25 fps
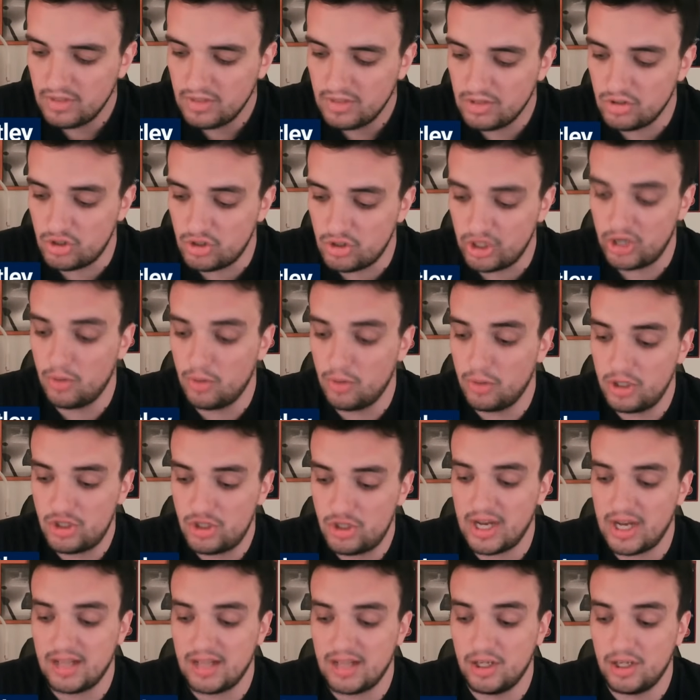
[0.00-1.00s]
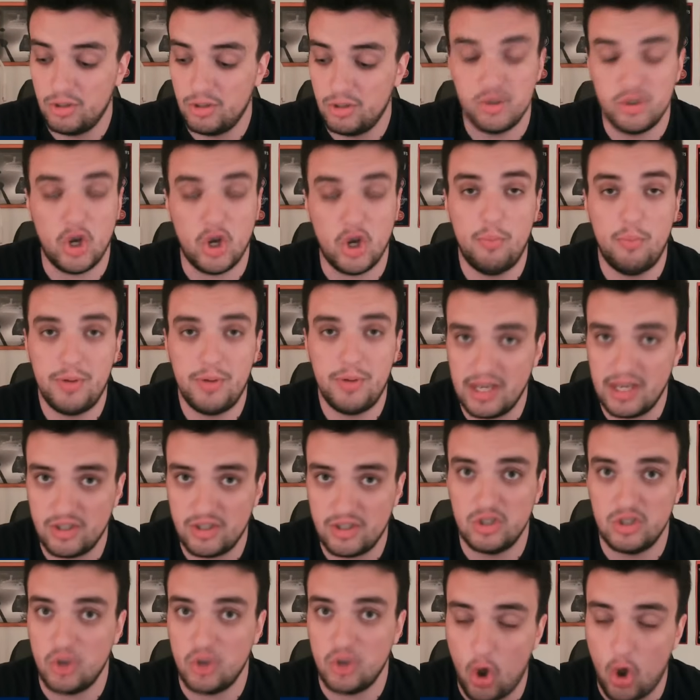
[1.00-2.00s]
Gio Urshela, whose OPS
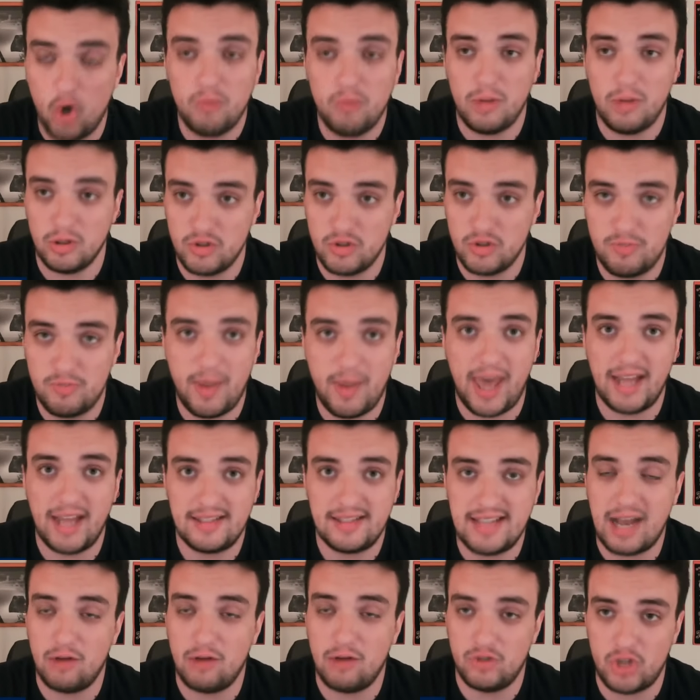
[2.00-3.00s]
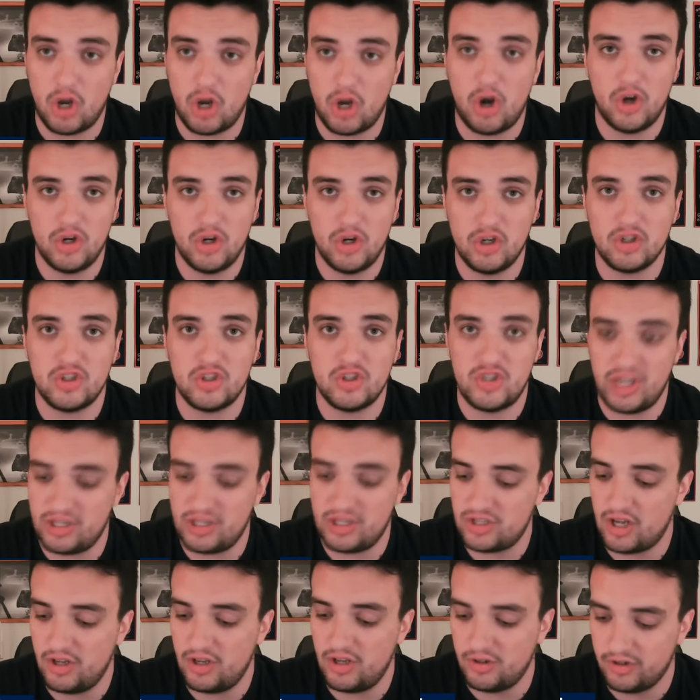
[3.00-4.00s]
is almost back down to under
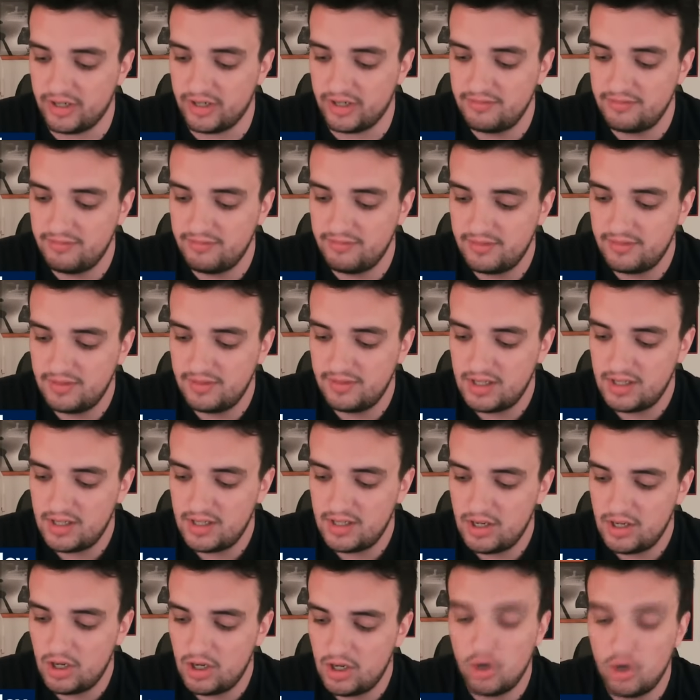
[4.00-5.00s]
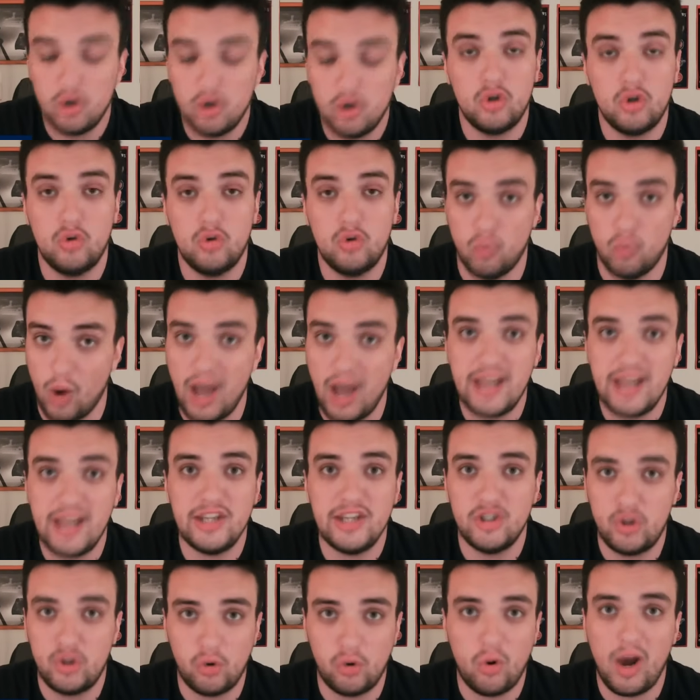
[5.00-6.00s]
600.
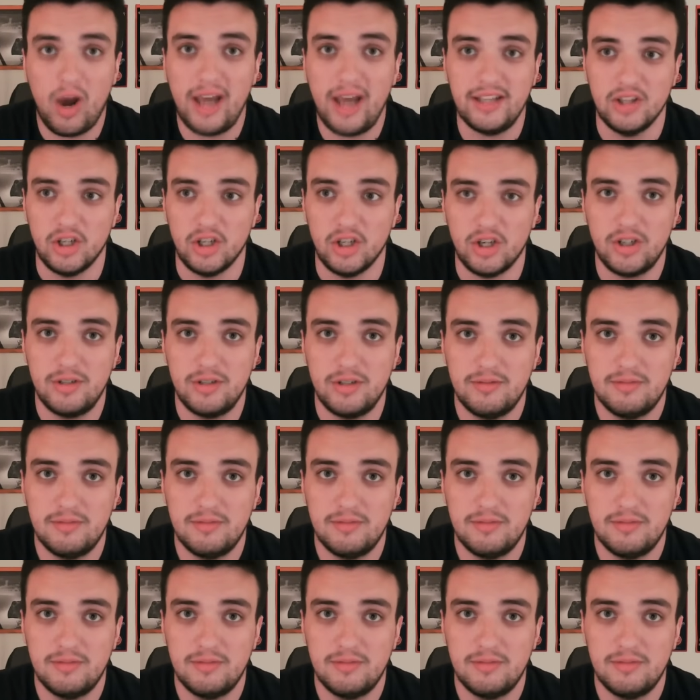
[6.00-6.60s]
Ryan Kreidler.